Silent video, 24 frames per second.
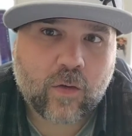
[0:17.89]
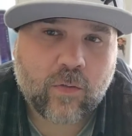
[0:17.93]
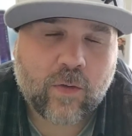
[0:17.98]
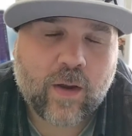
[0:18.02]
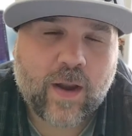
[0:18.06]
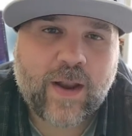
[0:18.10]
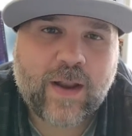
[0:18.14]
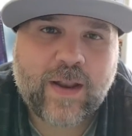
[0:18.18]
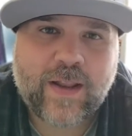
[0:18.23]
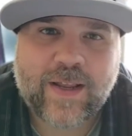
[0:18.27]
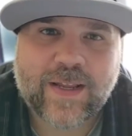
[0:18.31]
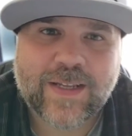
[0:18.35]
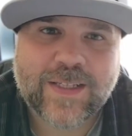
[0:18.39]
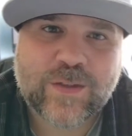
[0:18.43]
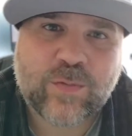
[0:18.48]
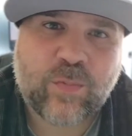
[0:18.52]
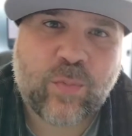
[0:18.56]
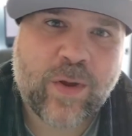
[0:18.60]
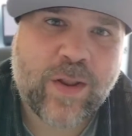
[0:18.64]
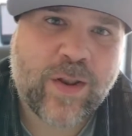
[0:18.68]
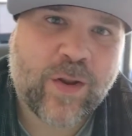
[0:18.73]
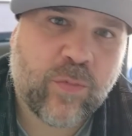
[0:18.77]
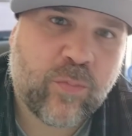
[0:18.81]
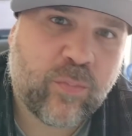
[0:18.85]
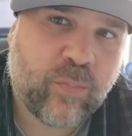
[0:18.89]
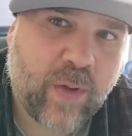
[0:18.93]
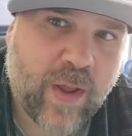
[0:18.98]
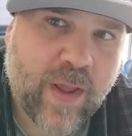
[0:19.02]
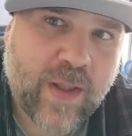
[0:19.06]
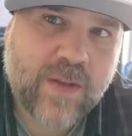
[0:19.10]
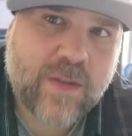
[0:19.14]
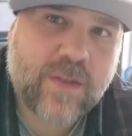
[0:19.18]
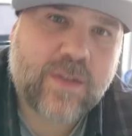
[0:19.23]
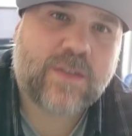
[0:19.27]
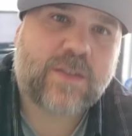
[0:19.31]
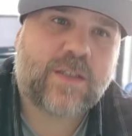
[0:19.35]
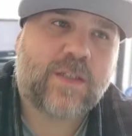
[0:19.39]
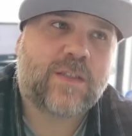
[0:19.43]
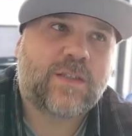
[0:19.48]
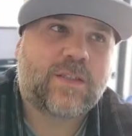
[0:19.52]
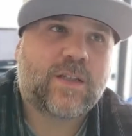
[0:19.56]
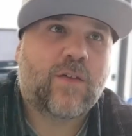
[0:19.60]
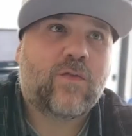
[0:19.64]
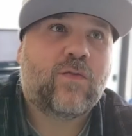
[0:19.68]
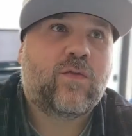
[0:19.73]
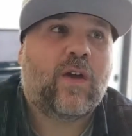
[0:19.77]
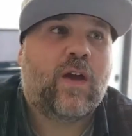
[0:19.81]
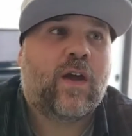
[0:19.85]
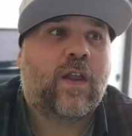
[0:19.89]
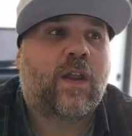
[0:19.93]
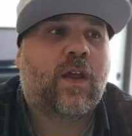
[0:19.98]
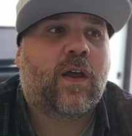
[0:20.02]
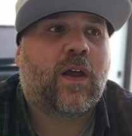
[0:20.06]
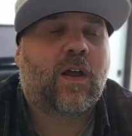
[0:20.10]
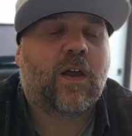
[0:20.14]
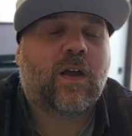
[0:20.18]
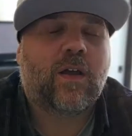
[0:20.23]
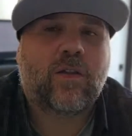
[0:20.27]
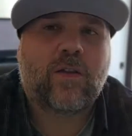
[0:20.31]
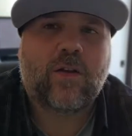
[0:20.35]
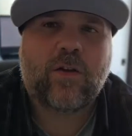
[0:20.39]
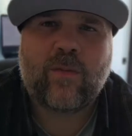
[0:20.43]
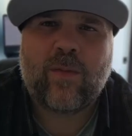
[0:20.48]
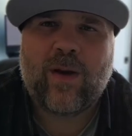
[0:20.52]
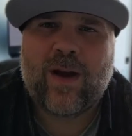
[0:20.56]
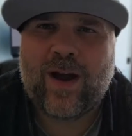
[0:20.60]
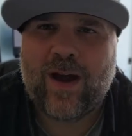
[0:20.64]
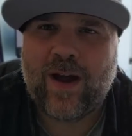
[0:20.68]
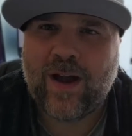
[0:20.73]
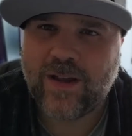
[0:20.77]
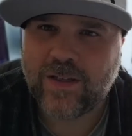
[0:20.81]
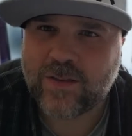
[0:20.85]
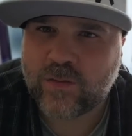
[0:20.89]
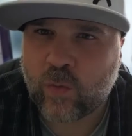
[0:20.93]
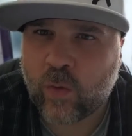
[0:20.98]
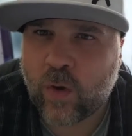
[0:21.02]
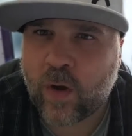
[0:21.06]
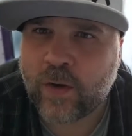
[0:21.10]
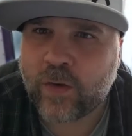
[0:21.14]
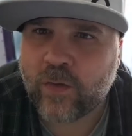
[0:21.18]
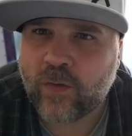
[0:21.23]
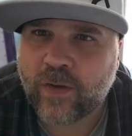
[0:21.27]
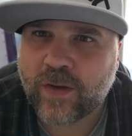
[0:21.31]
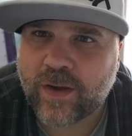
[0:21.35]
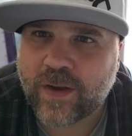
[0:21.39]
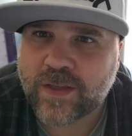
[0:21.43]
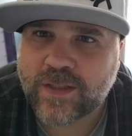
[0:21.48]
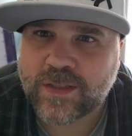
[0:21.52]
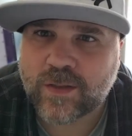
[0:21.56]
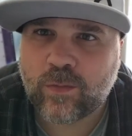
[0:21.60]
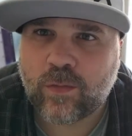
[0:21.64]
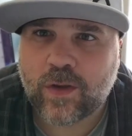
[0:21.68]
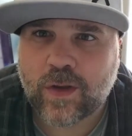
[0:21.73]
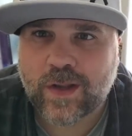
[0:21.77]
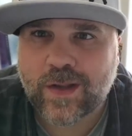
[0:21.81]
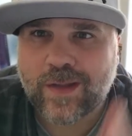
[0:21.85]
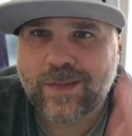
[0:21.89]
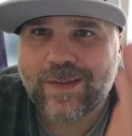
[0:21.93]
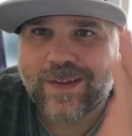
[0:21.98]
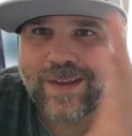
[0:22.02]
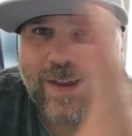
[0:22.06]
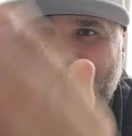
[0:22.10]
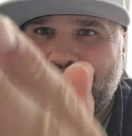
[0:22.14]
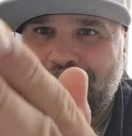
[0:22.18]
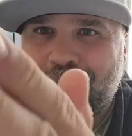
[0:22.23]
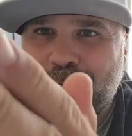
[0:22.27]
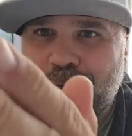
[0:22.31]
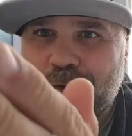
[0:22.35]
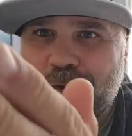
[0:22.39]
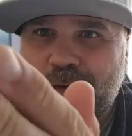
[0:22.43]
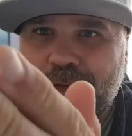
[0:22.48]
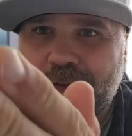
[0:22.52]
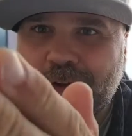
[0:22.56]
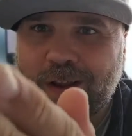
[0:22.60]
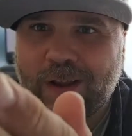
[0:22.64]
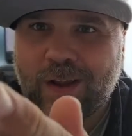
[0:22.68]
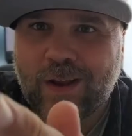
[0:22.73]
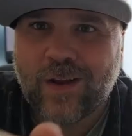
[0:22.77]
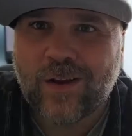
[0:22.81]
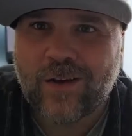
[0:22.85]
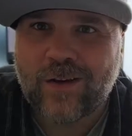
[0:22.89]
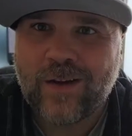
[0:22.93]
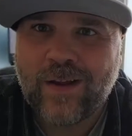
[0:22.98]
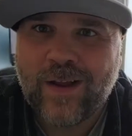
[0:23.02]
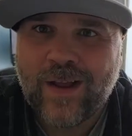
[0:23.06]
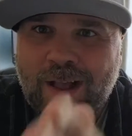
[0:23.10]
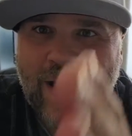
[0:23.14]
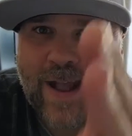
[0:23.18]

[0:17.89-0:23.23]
Alrighty, it's been a bit since I've done, my eyes wandering because I'm looking at the camera over here.